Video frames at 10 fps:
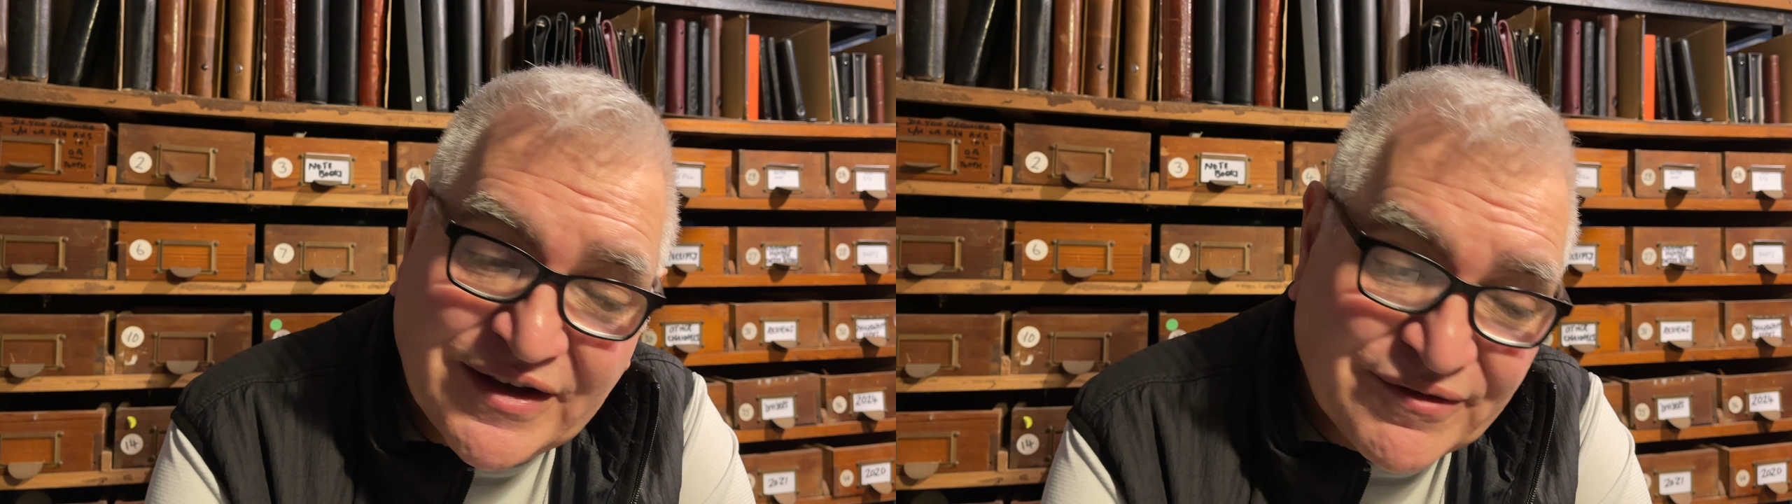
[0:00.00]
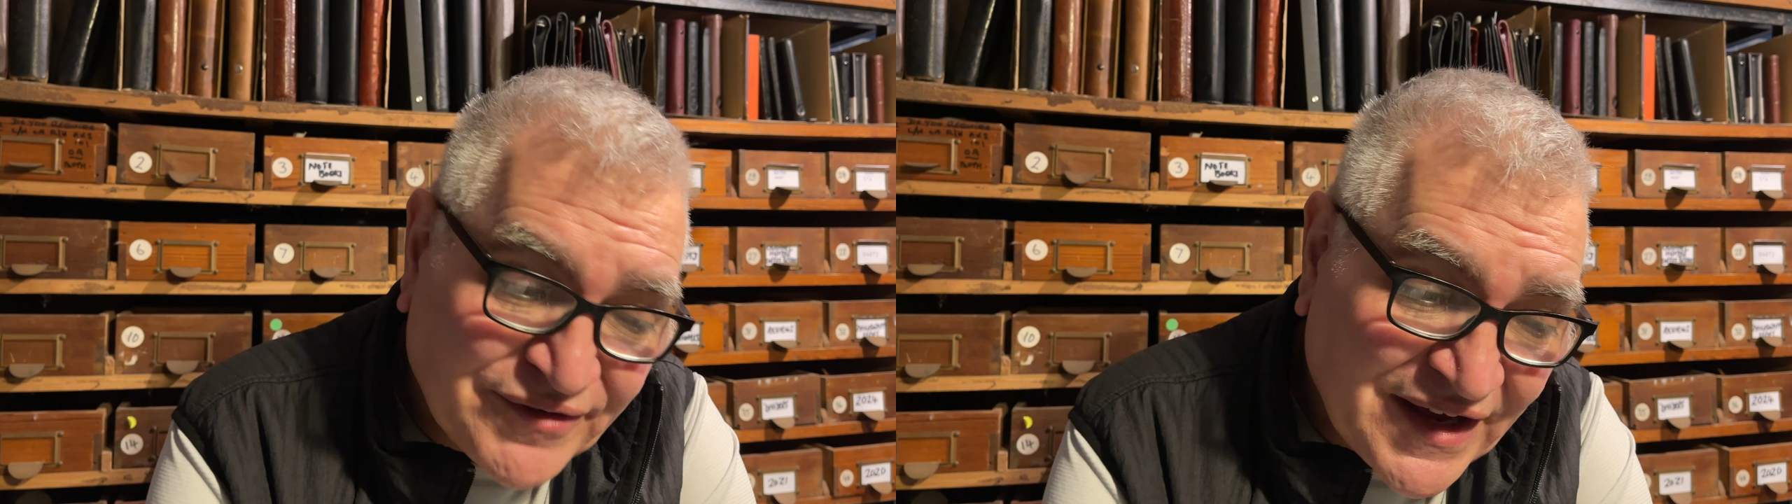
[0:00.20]

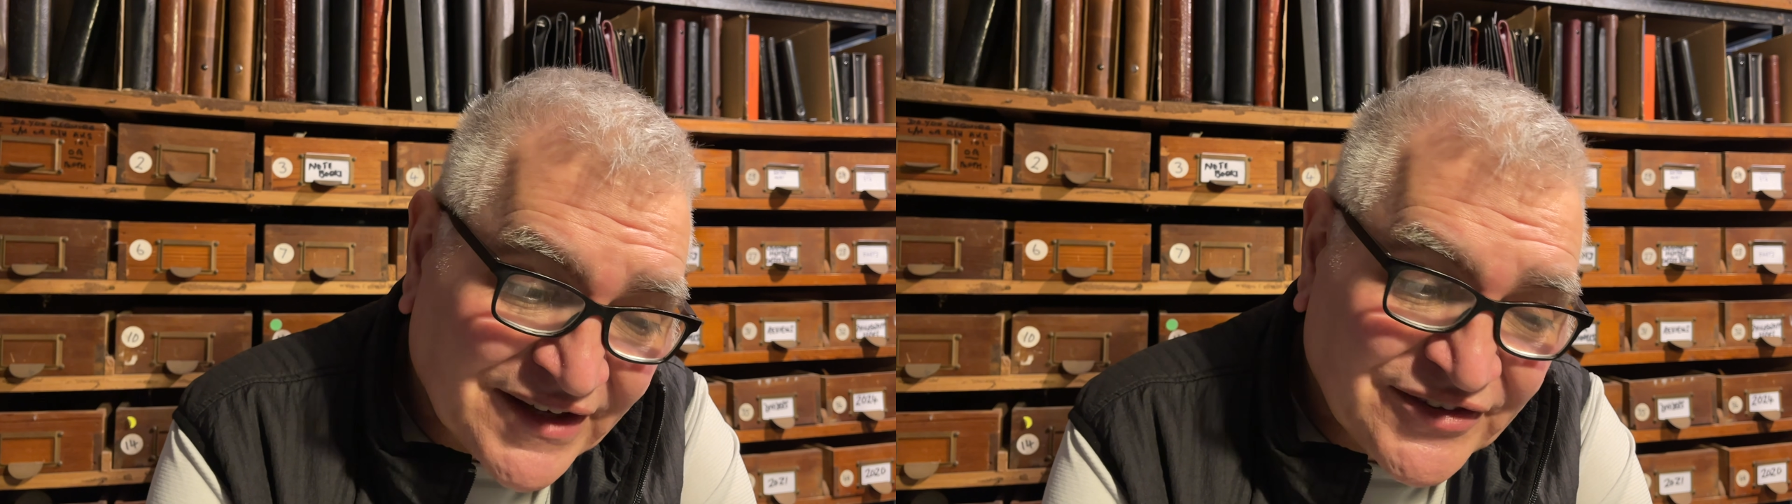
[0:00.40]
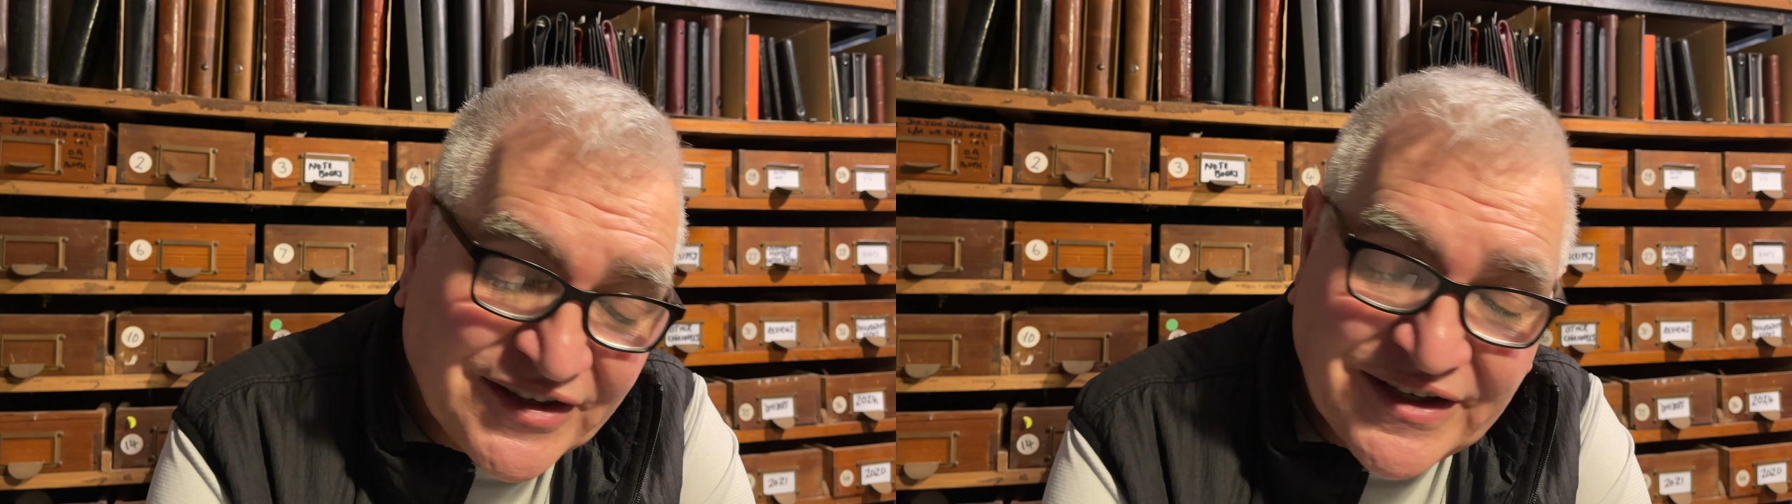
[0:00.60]

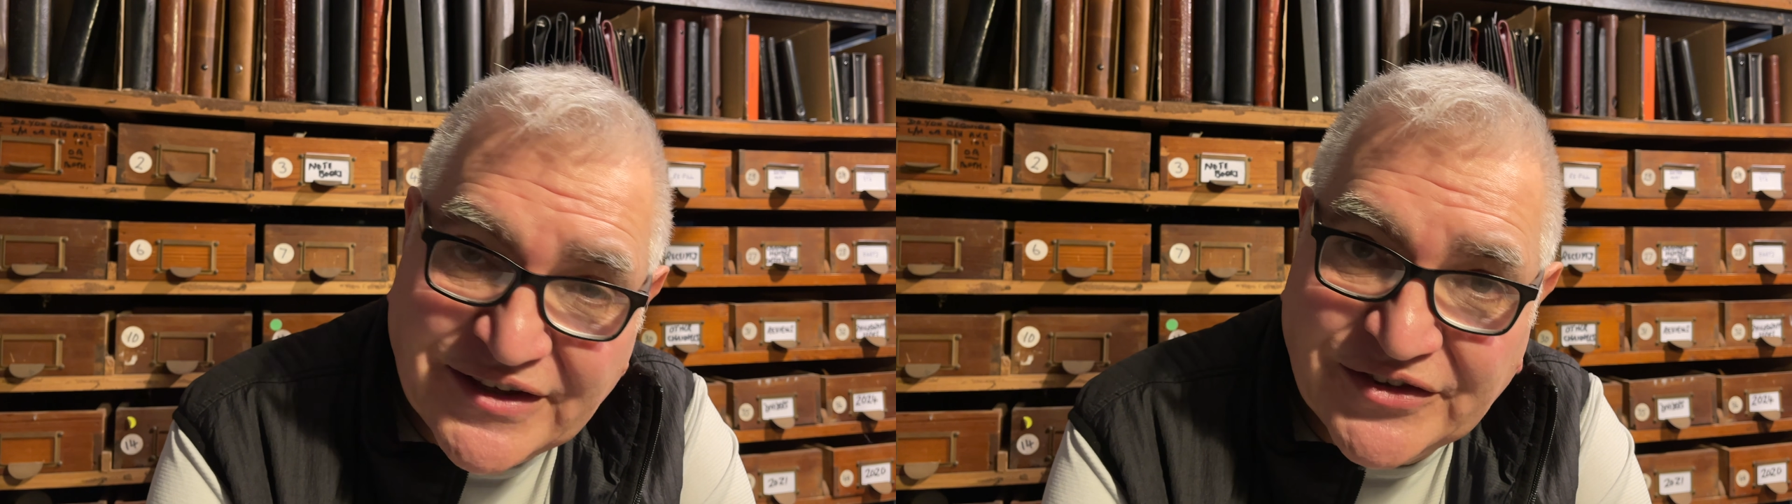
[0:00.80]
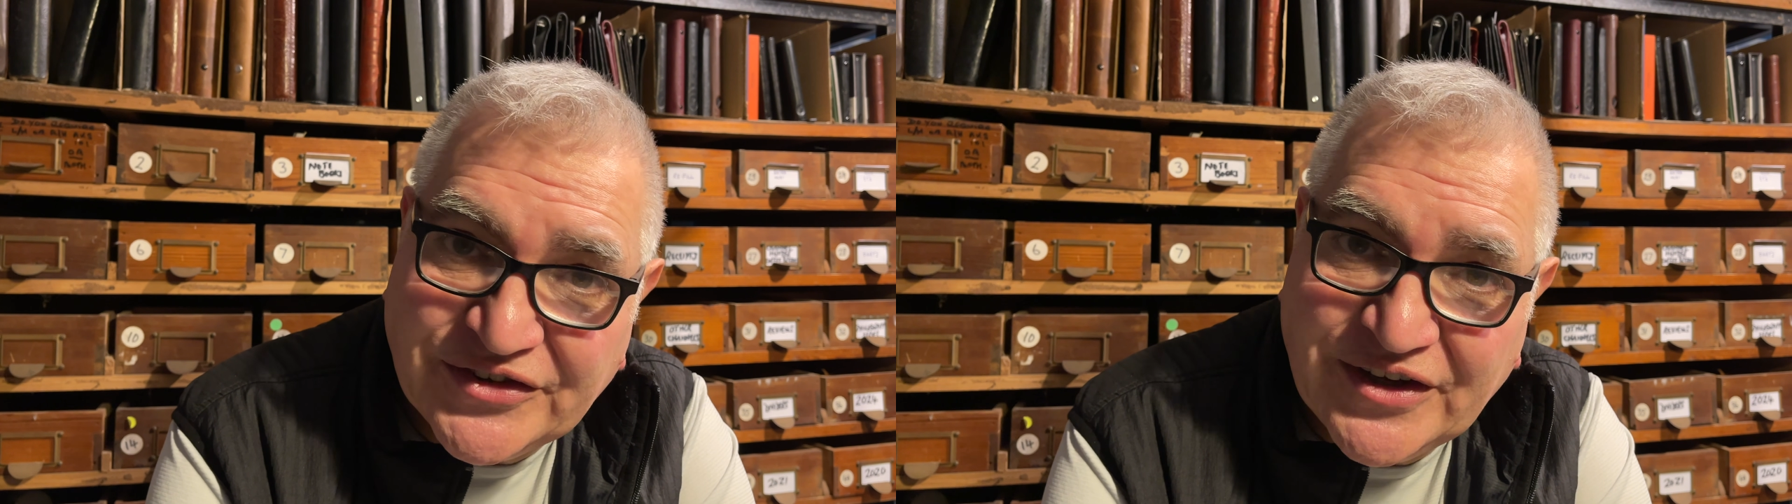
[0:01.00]
effect
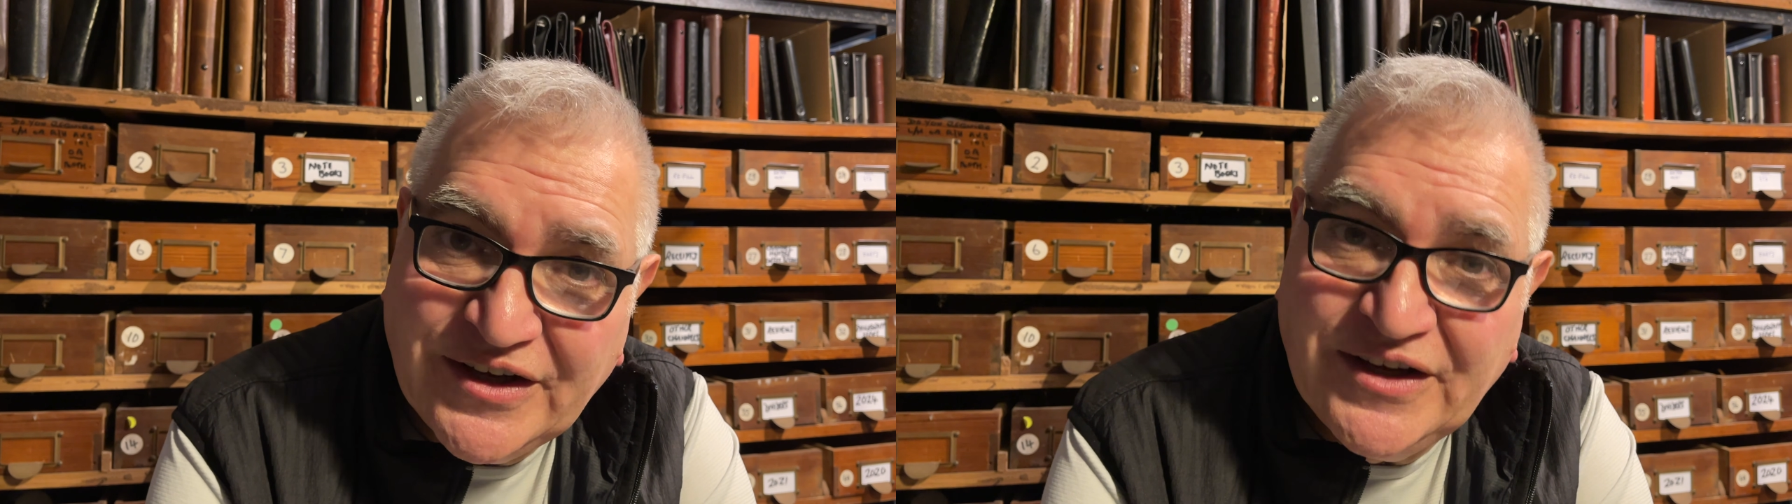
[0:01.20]
is